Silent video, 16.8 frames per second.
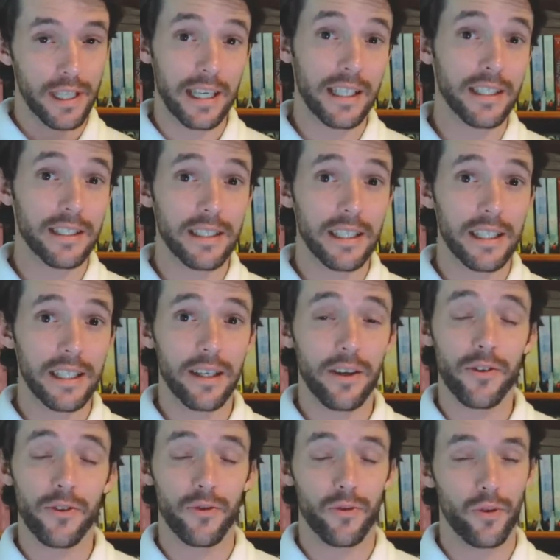
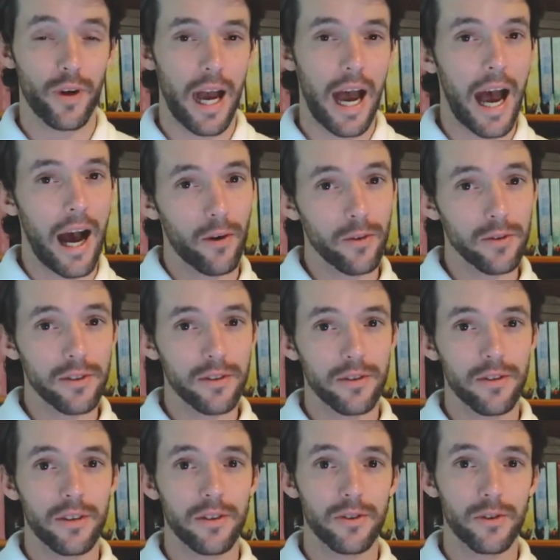dignity throughout
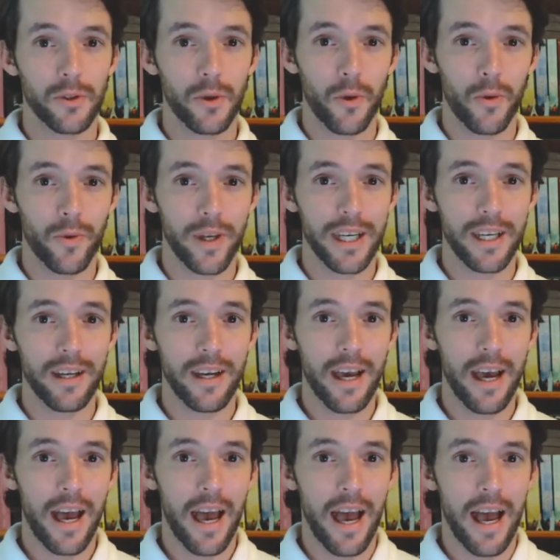the story,
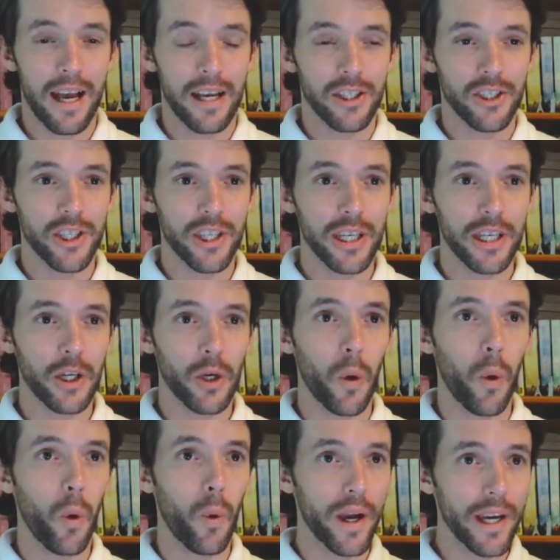she
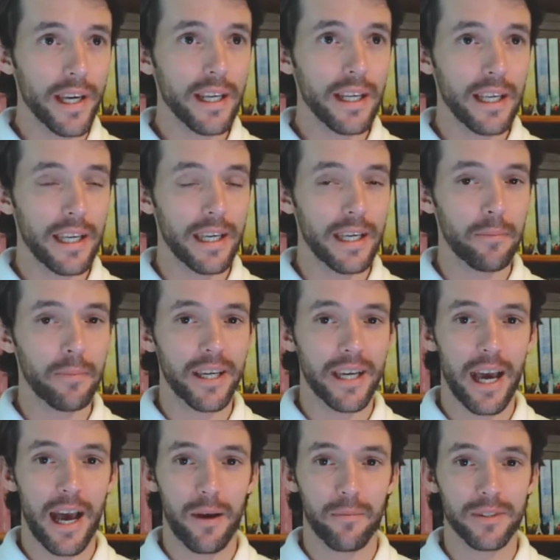quickly
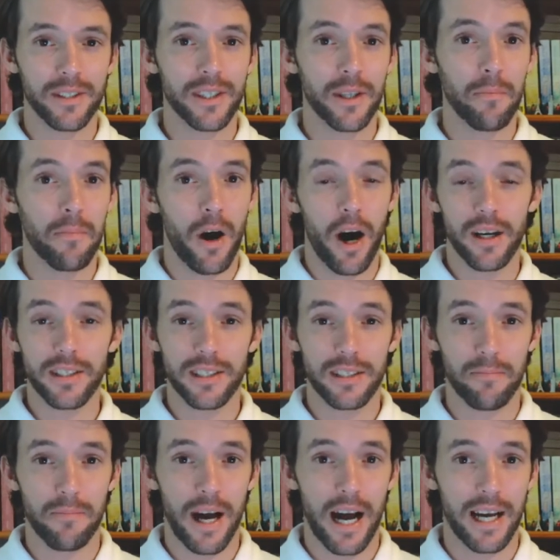becomes the
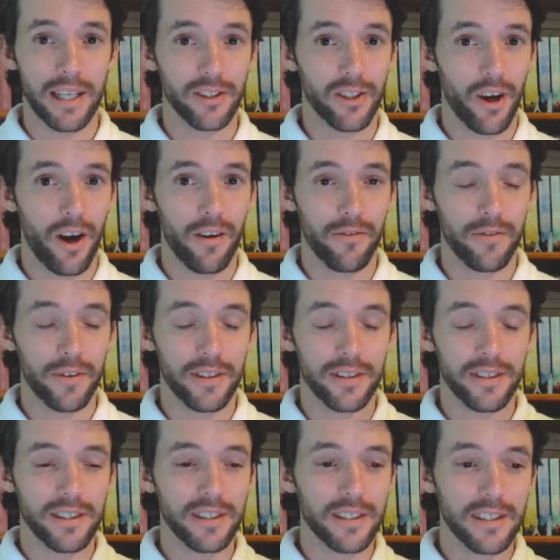mastermind
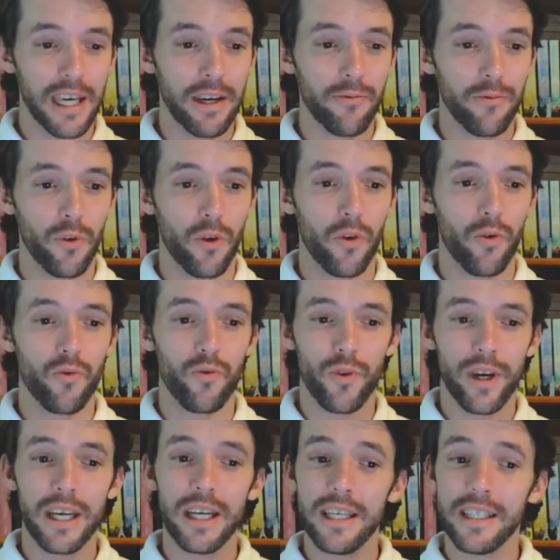of several
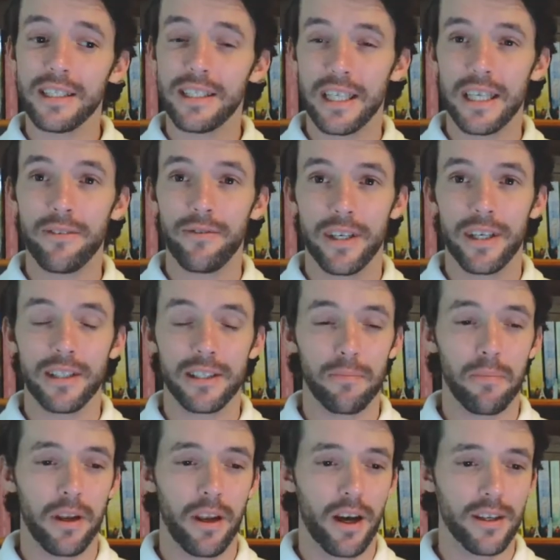really
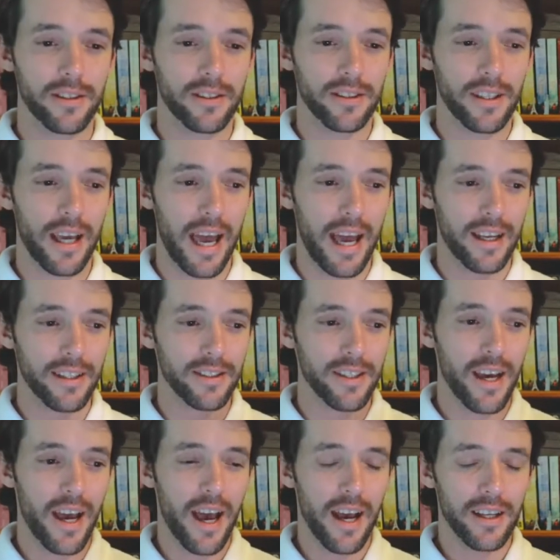devious plots,
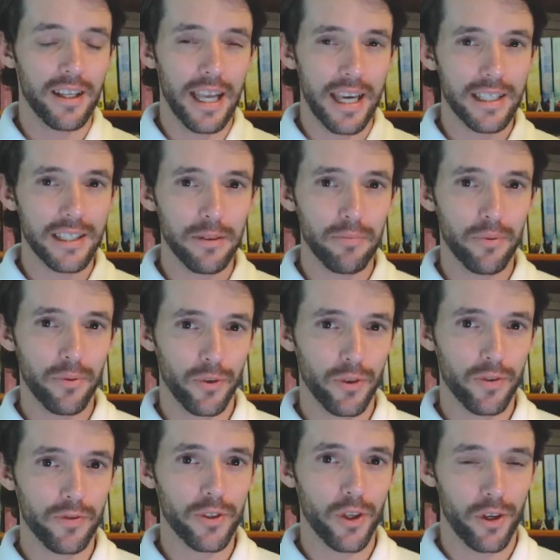and later
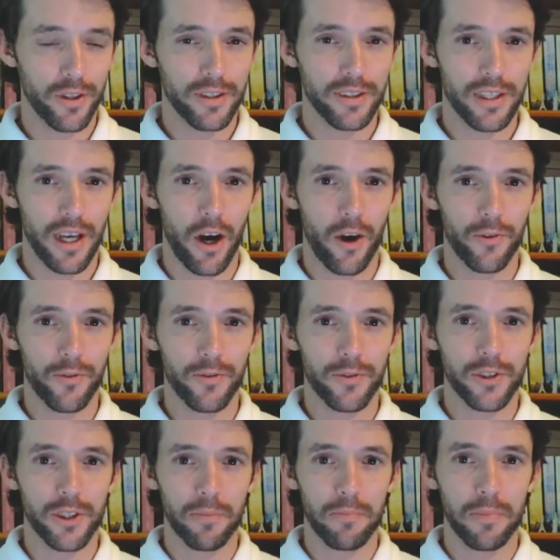proves
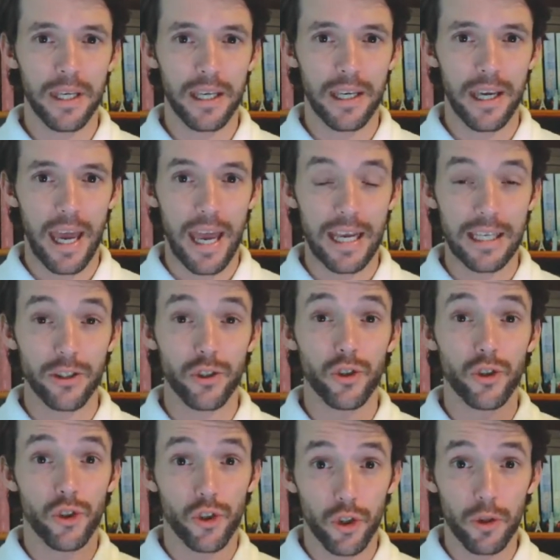herself to be a
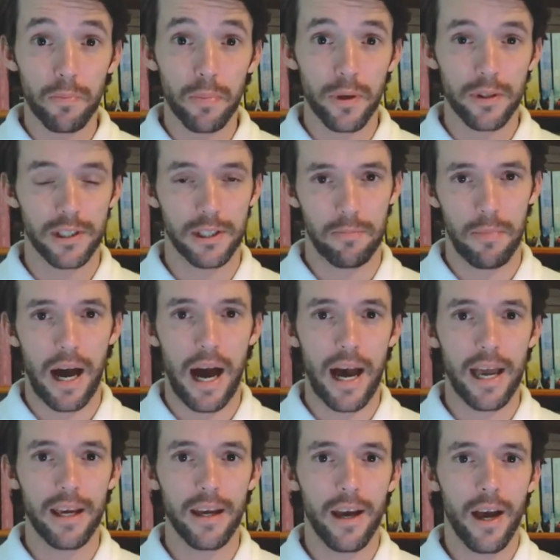super
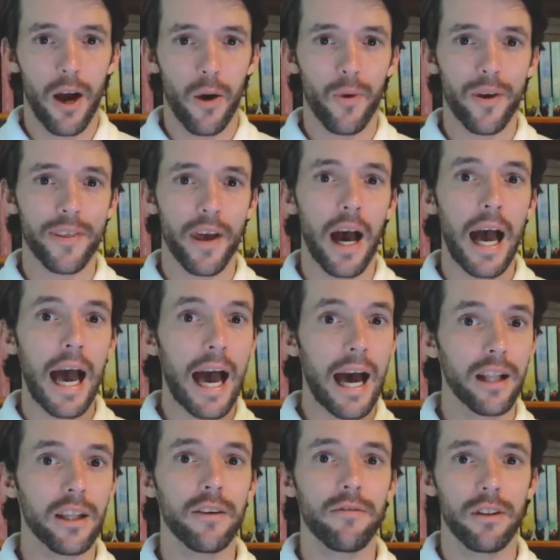spy with a
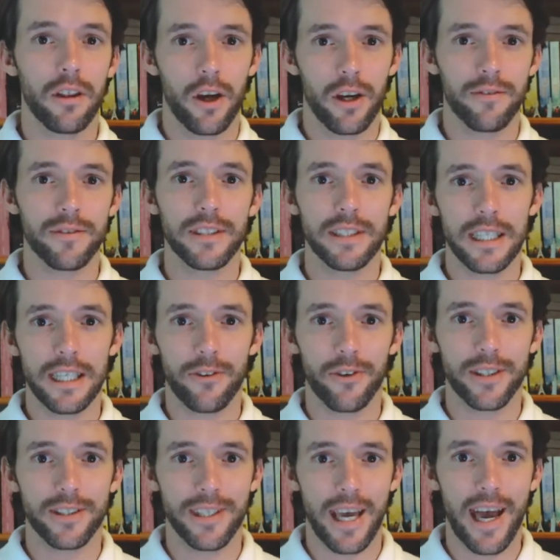hell of a lot of
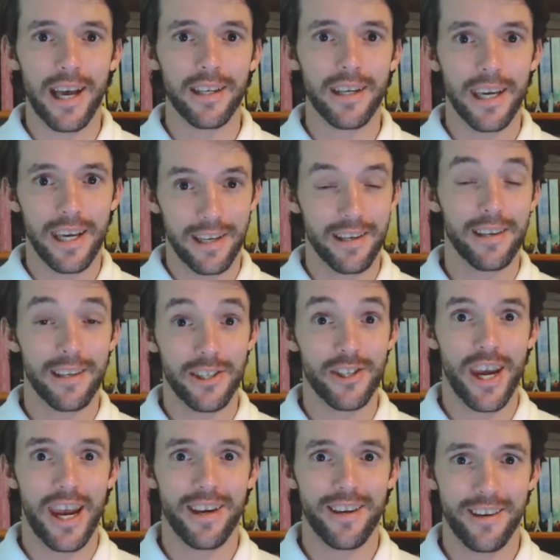secrets and hidden
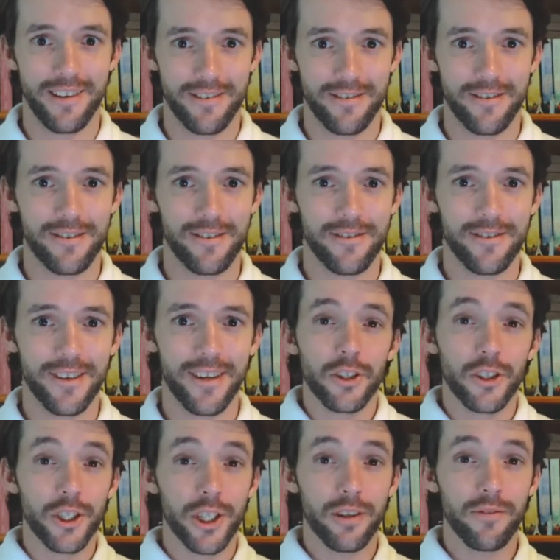agendas.
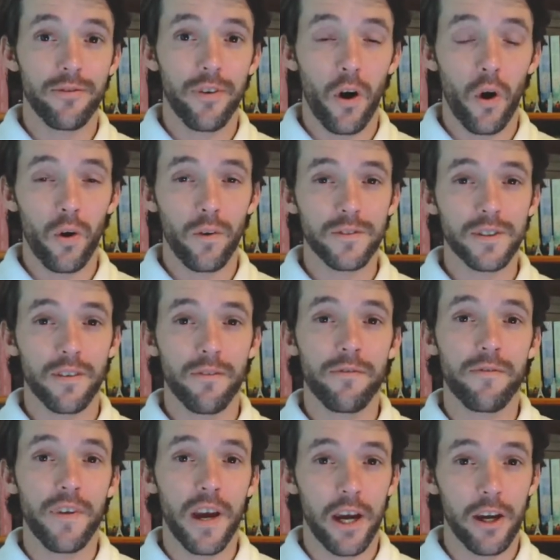She evolves
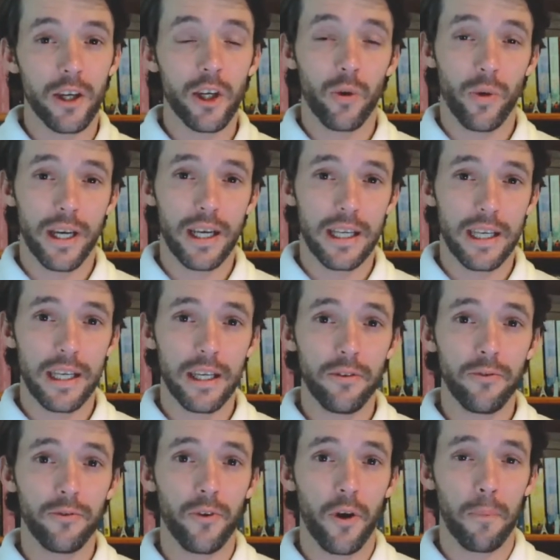very
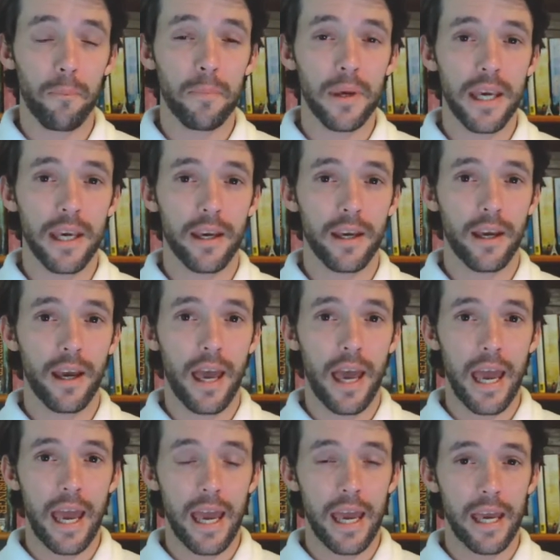quickly from being
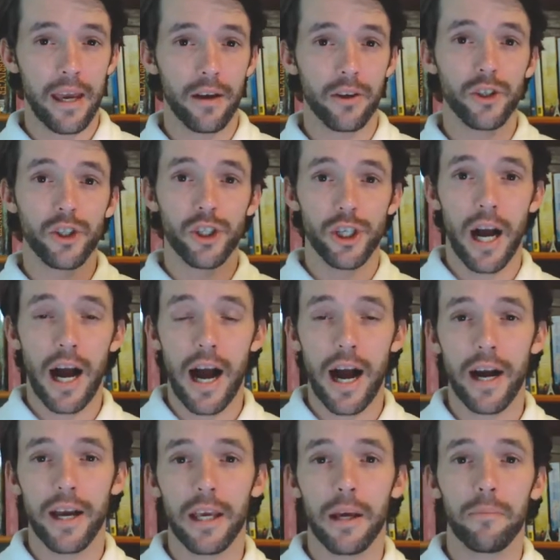a
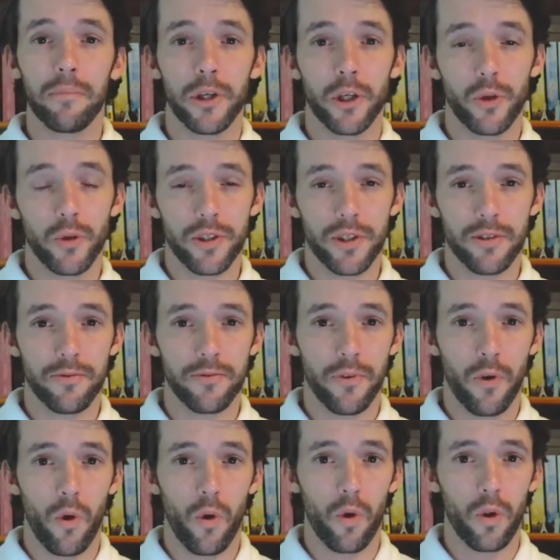shy,
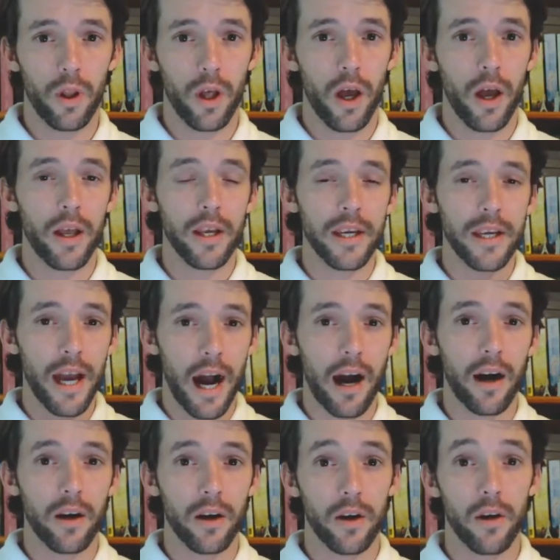beautiful,
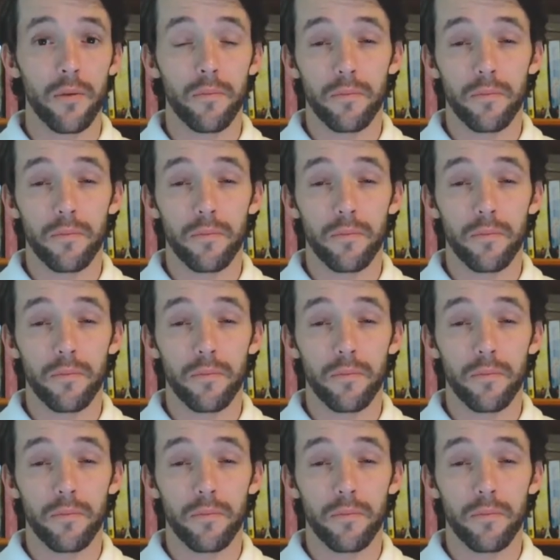young,